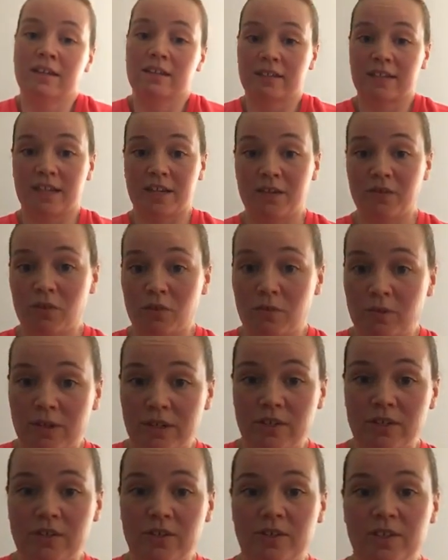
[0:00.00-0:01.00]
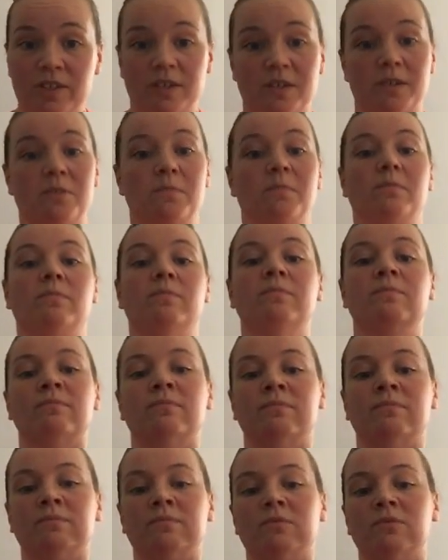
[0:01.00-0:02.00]
Then if you want to do some
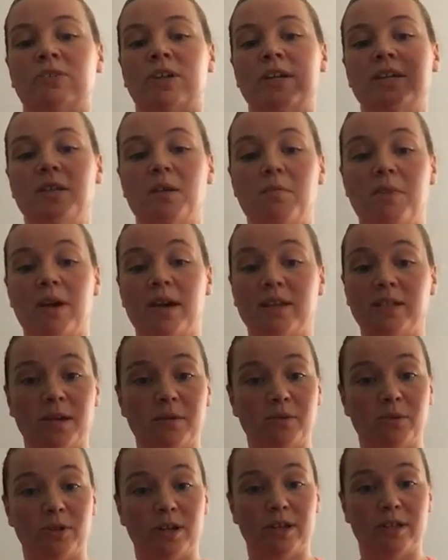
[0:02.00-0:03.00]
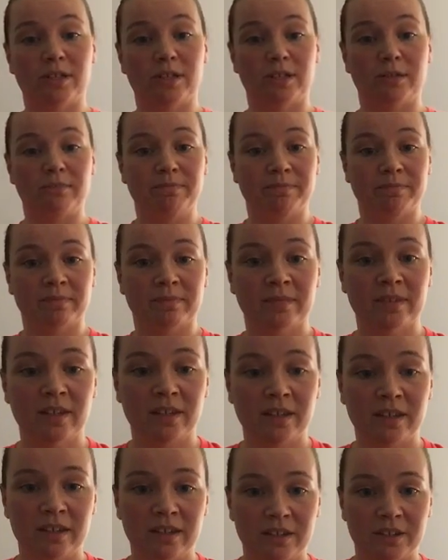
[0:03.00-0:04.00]
tricep bicep stretching,
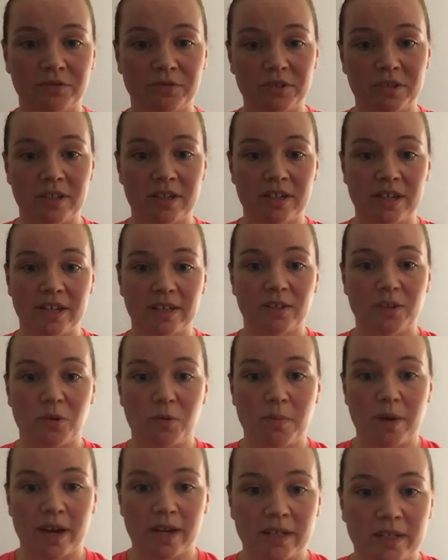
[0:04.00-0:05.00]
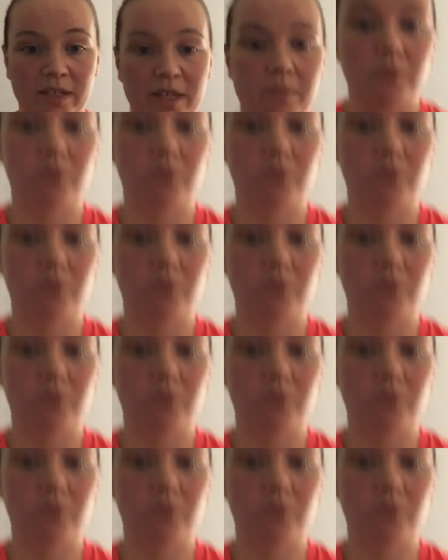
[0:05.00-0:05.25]
a really nice little bicep